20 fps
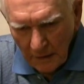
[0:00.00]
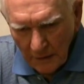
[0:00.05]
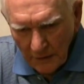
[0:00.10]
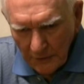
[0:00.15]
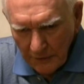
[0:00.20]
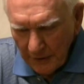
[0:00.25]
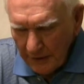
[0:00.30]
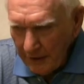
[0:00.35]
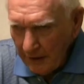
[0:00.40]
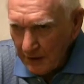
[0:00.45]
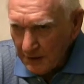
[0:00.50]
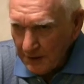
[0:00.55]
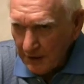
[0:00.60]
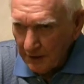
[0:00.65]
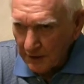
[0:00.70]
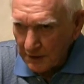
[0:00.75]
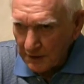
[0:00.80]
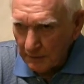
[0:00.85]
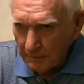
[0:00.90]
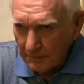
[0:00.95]
drainage
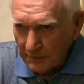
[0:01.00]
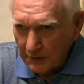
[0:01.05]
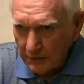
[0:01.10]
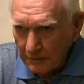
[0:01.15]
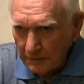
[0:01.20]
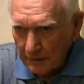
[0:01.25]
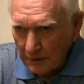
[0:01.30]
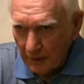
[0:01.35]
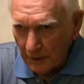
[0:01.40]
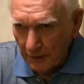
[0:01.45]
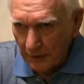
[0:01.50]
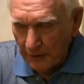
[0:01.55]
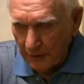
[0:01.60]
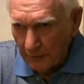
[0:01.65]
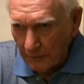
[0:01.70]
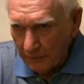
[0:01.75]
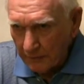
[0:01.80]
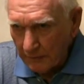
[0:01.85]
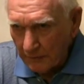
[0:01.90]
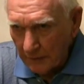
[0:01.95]
systems under the
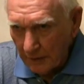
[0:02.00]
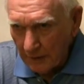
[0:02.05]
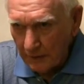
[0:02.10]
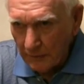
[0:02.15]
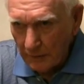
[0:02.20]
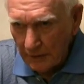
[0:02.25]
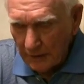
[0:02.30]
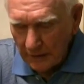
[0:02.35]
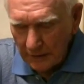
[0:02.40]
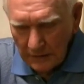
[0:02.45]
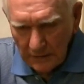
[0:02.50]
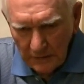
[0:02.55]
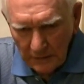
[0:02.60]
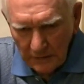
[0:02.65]
runway.